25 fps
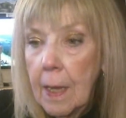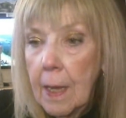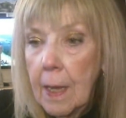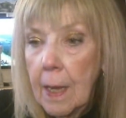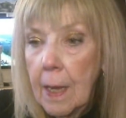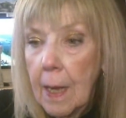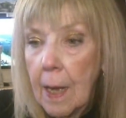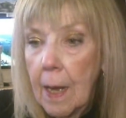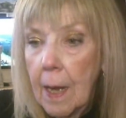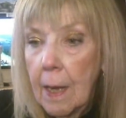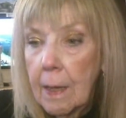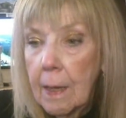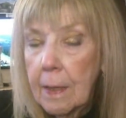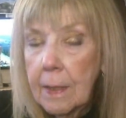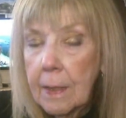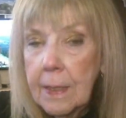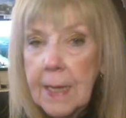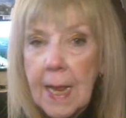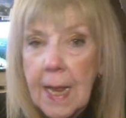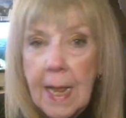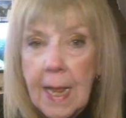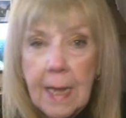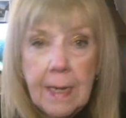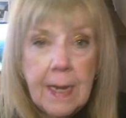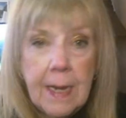Uh,
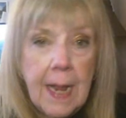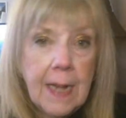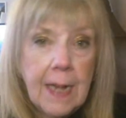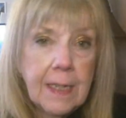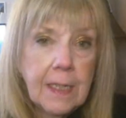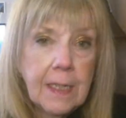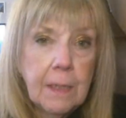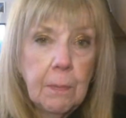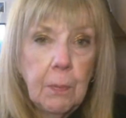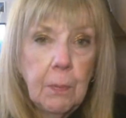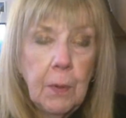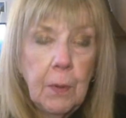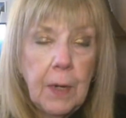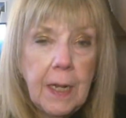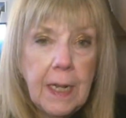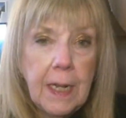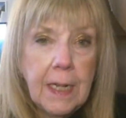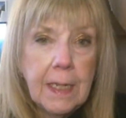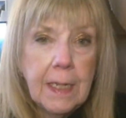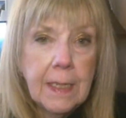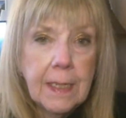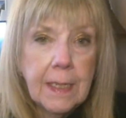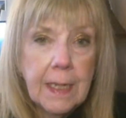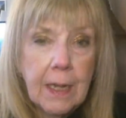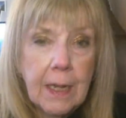he takes it pretty
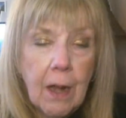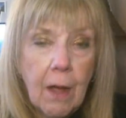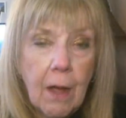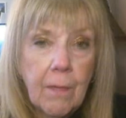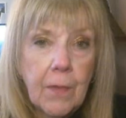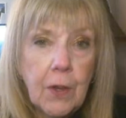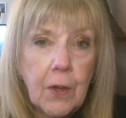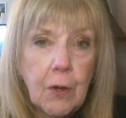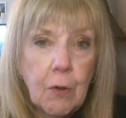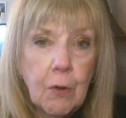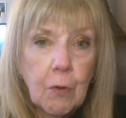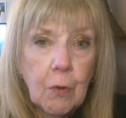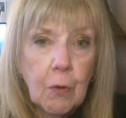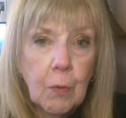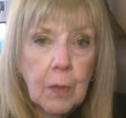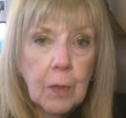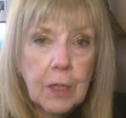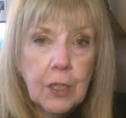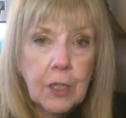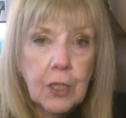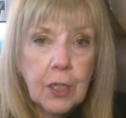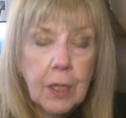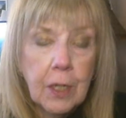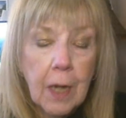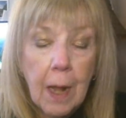easy on the new
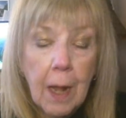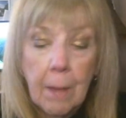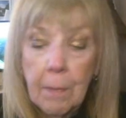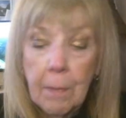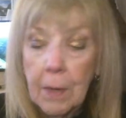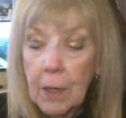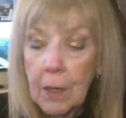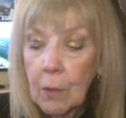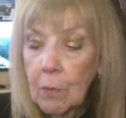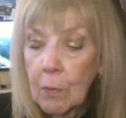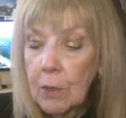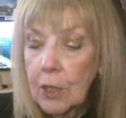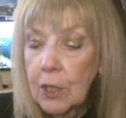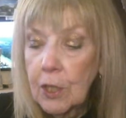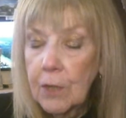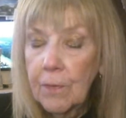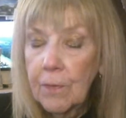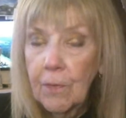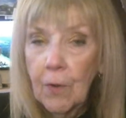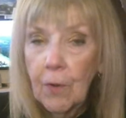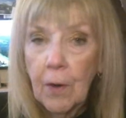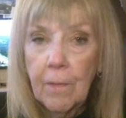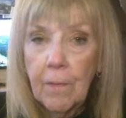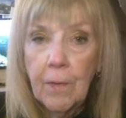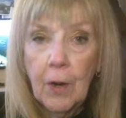Christian. I've been a Christian
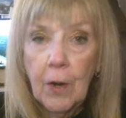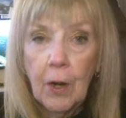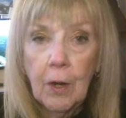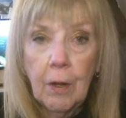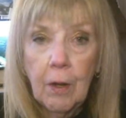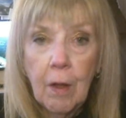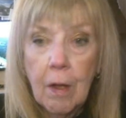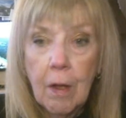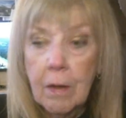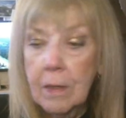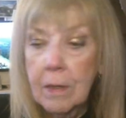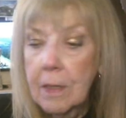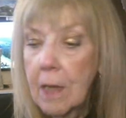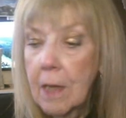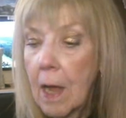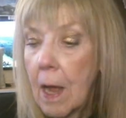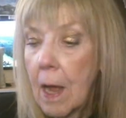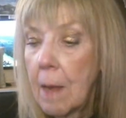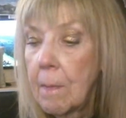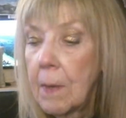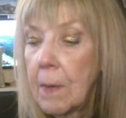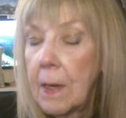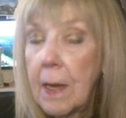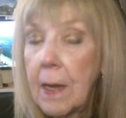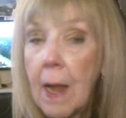for a very long
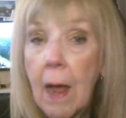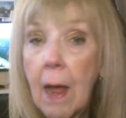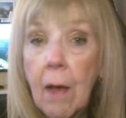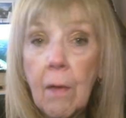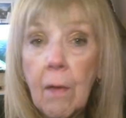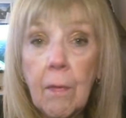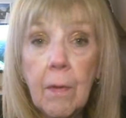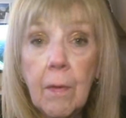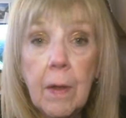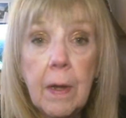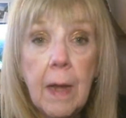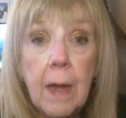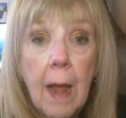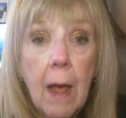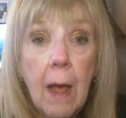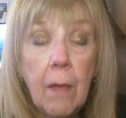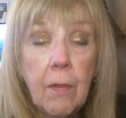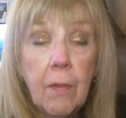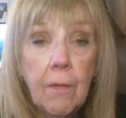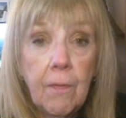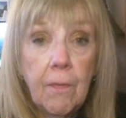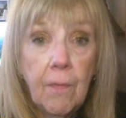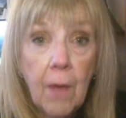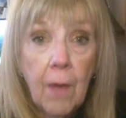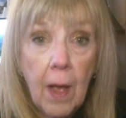time, and now now
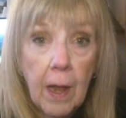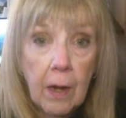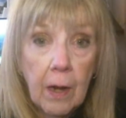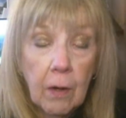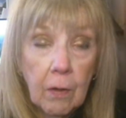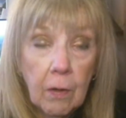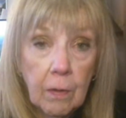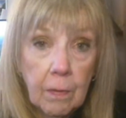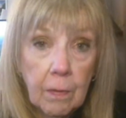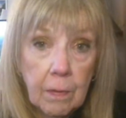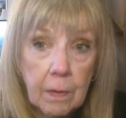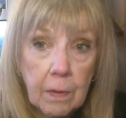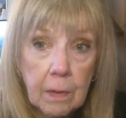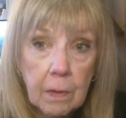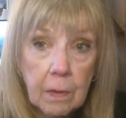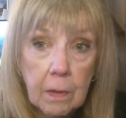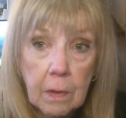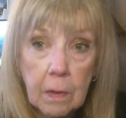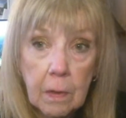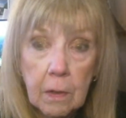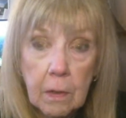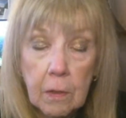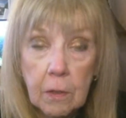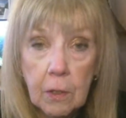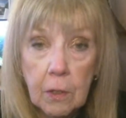the fire.
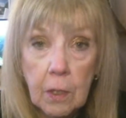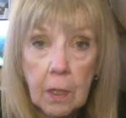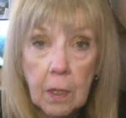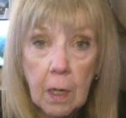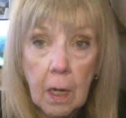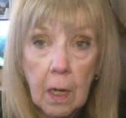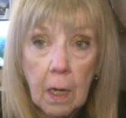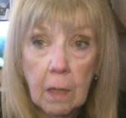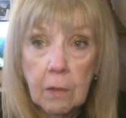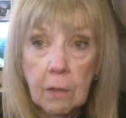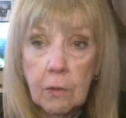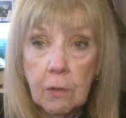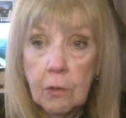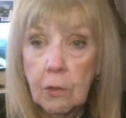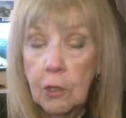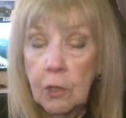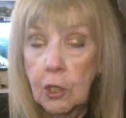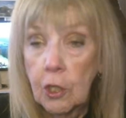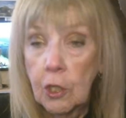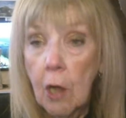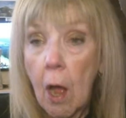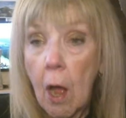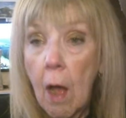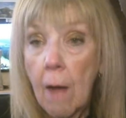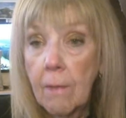Uh,
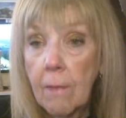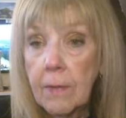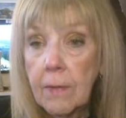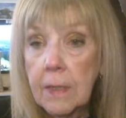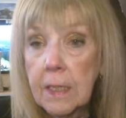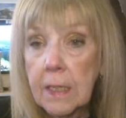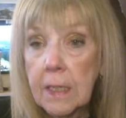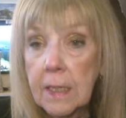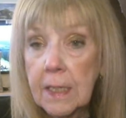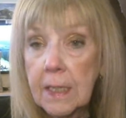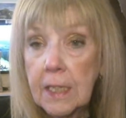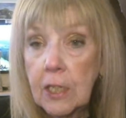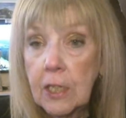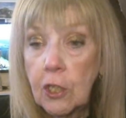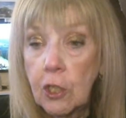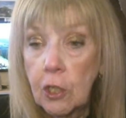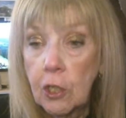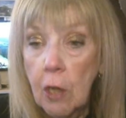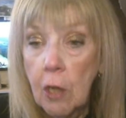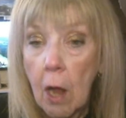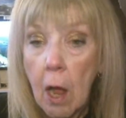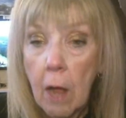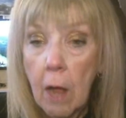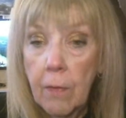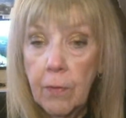obviously,
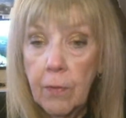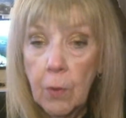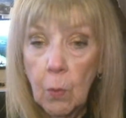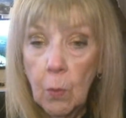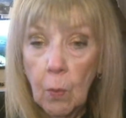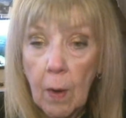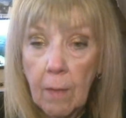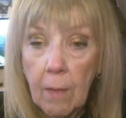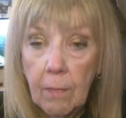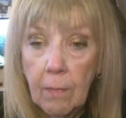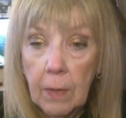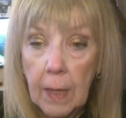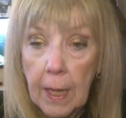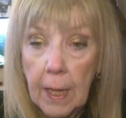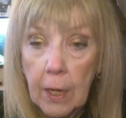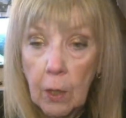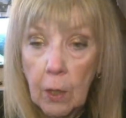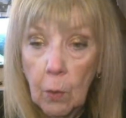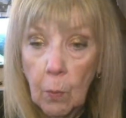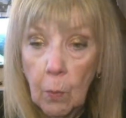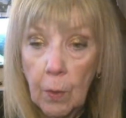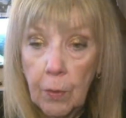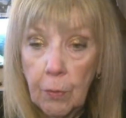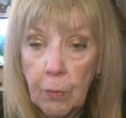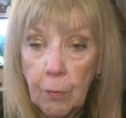John the
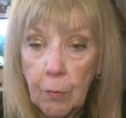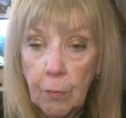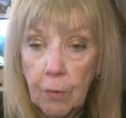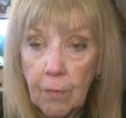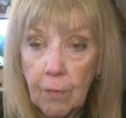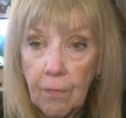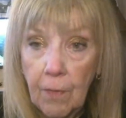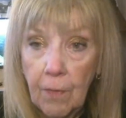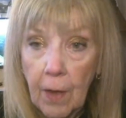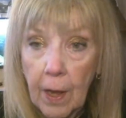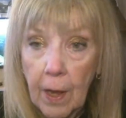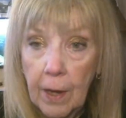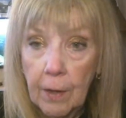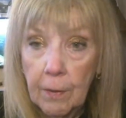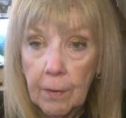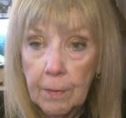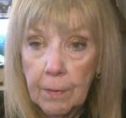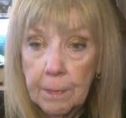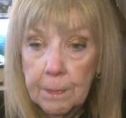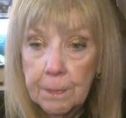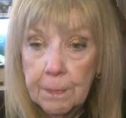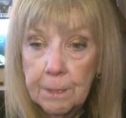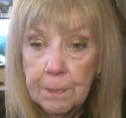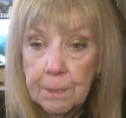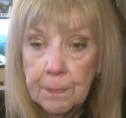Revelator went through the fire,
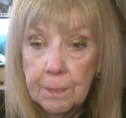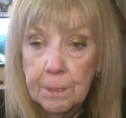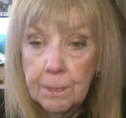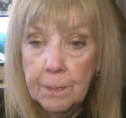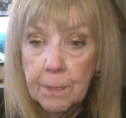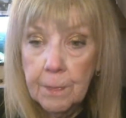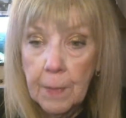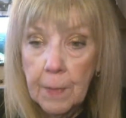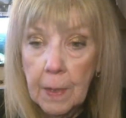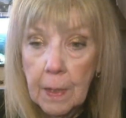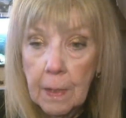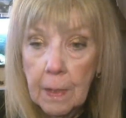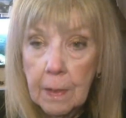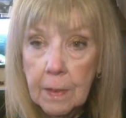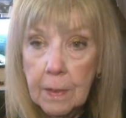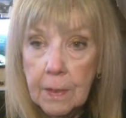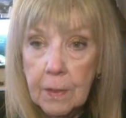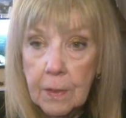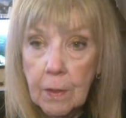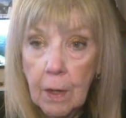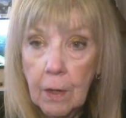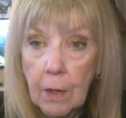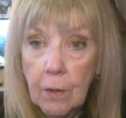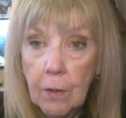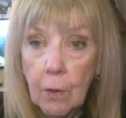
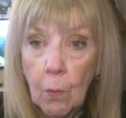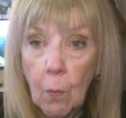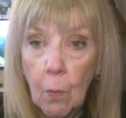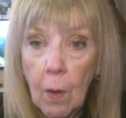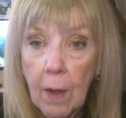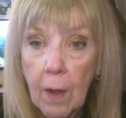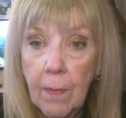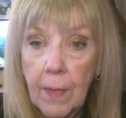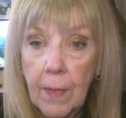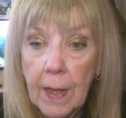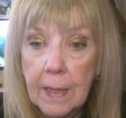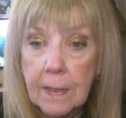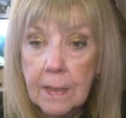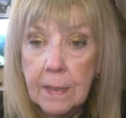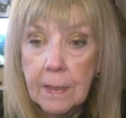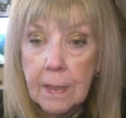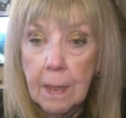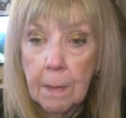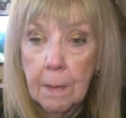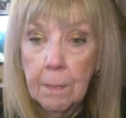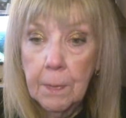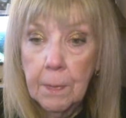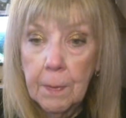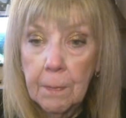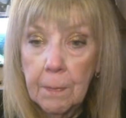so I don't know why that's up.